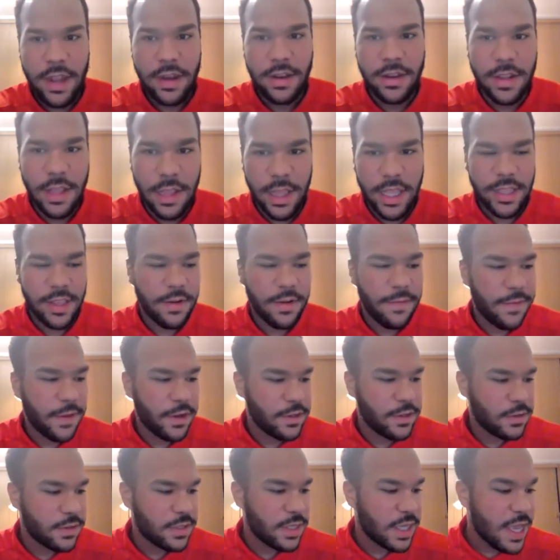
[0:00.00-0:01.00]
elected
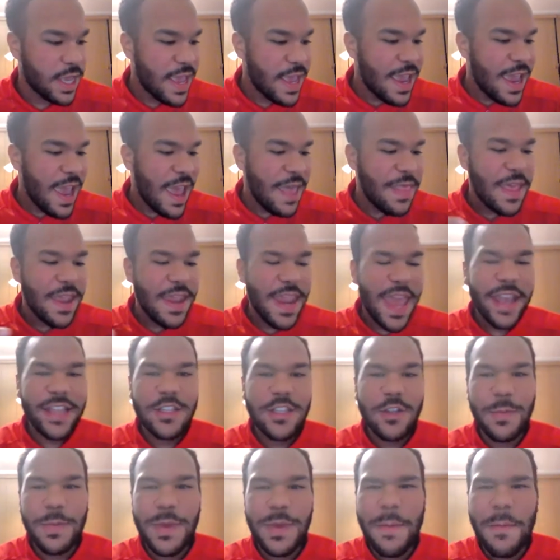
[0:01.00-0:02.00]
officials. And then next
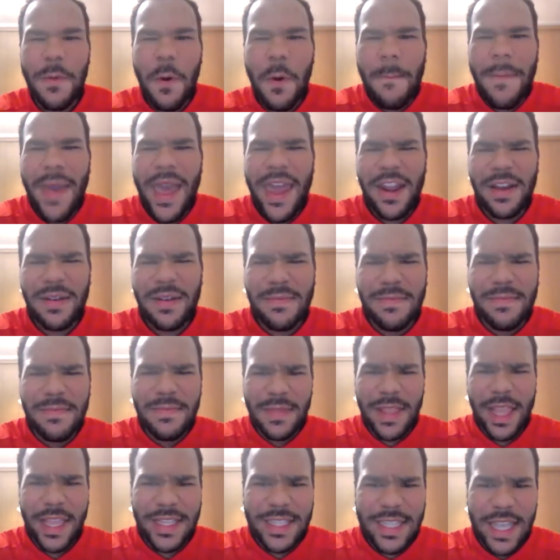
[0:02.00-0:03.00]
it'll be a momentum
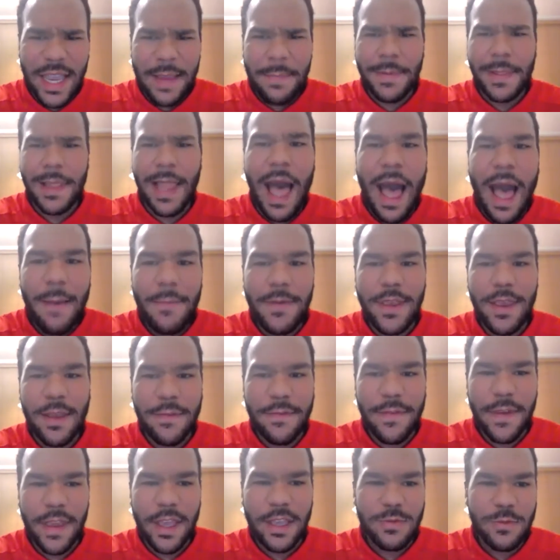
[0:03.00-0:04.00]
type lobbying
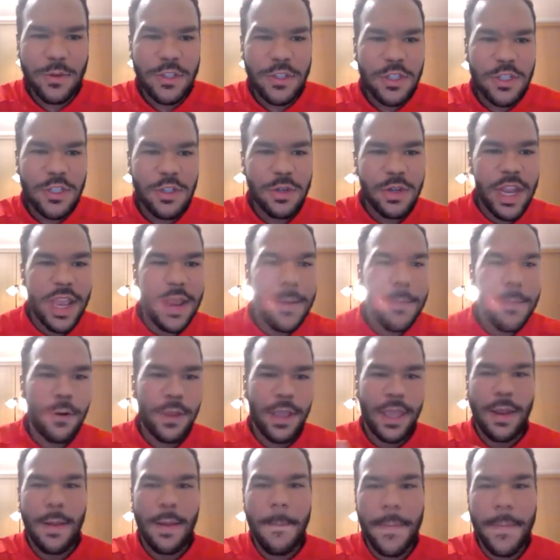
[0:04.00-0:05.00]
phase. Once you're able
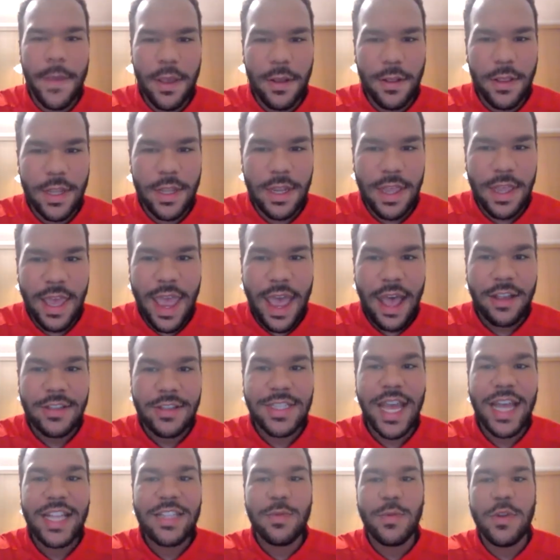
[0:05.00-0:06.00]
to get a bill into the House,
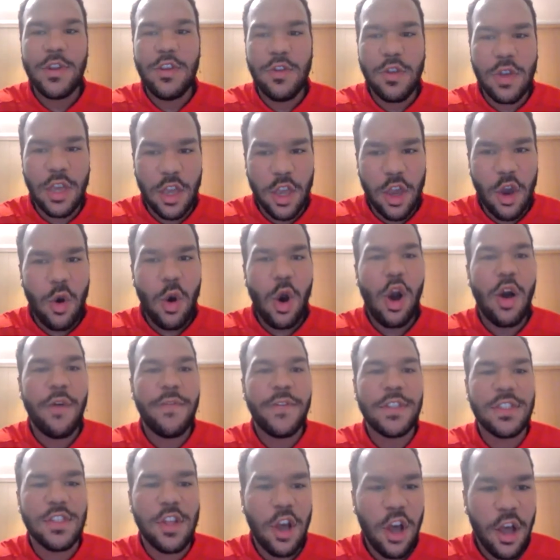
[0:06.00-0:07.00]
that's when you can go
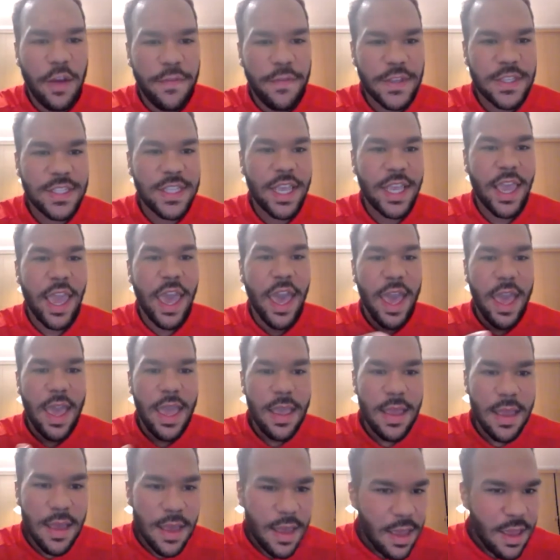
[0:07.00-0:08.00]
office to office saying, hey,
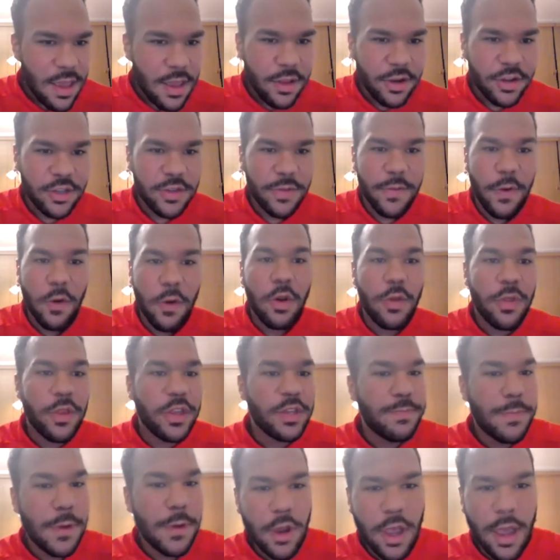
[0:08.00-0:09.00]
there's a vote on
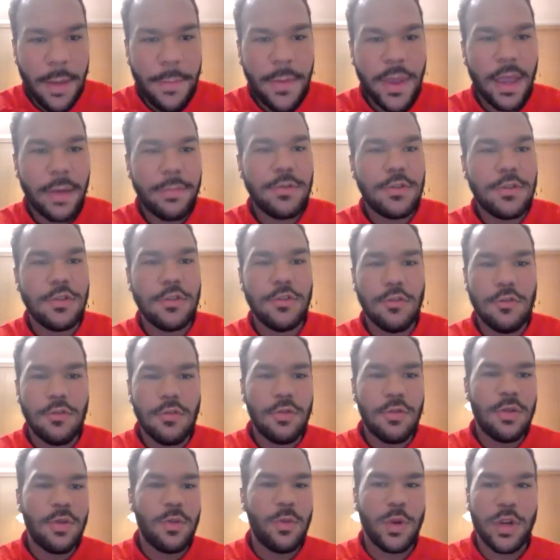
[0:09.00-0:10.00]
this bill coming up
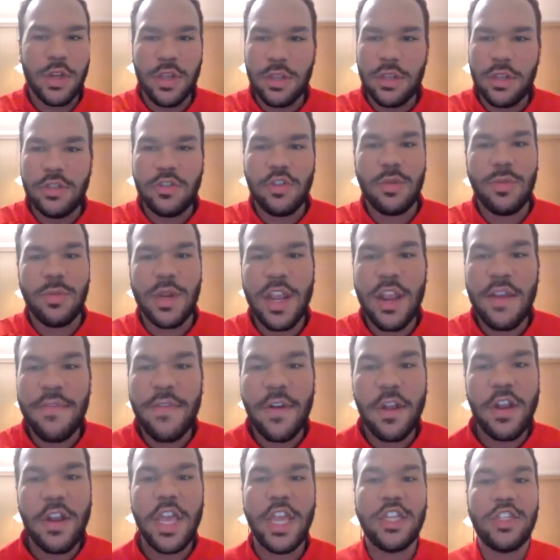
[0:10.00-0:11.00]
soon. We're the Jordan McNair
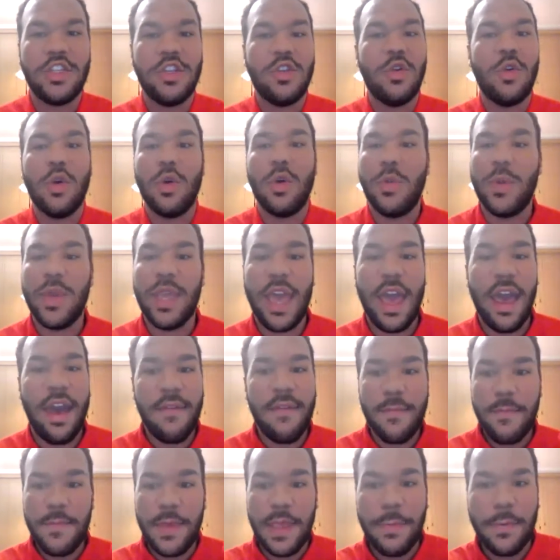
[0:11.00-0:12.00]
Foundation, or we have
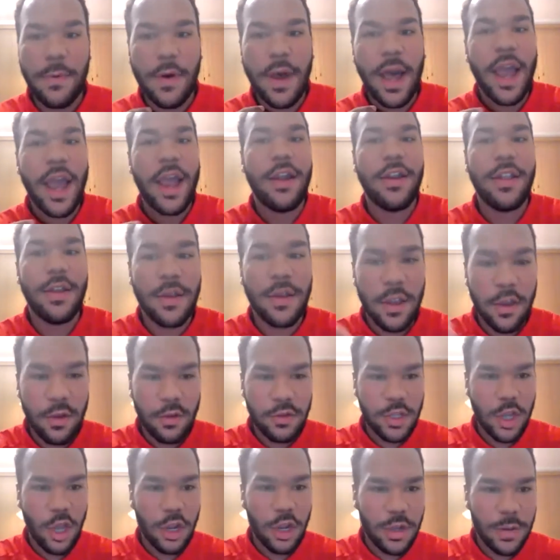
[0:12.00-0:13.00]
people hired to go
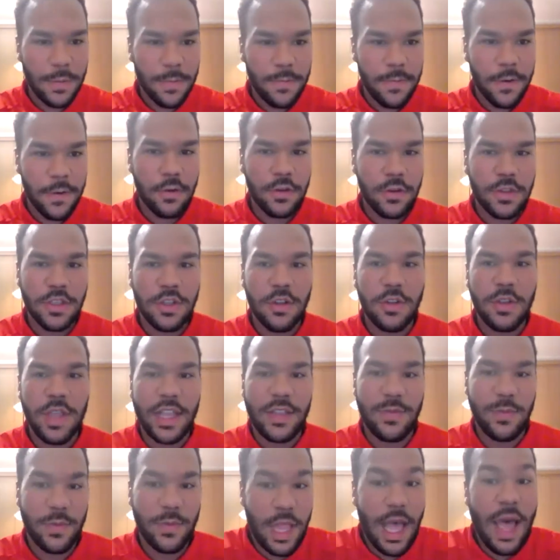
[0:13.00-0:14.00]
talk to folks.
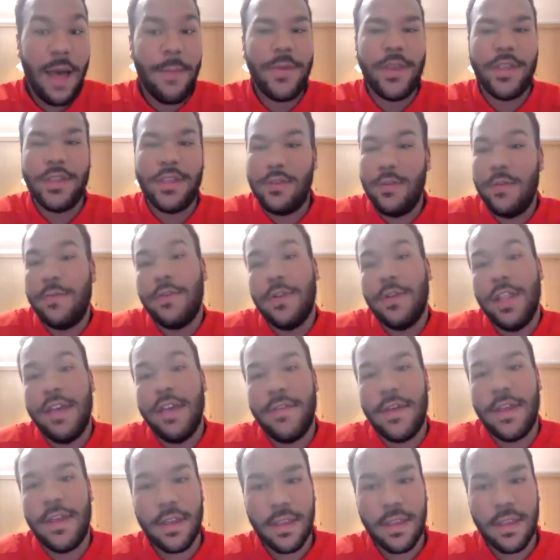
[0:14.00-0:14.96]
That's what lobbyists do for a living,